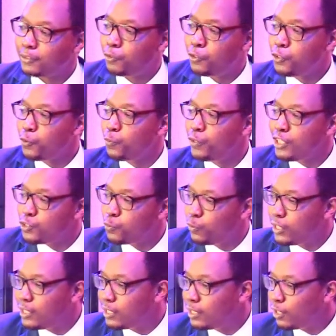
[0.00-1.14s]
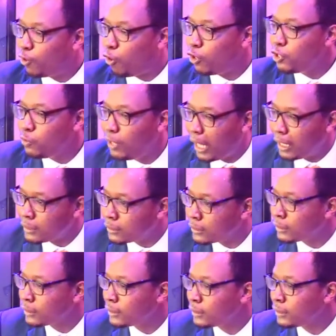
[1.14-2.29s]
who you wish would call you less,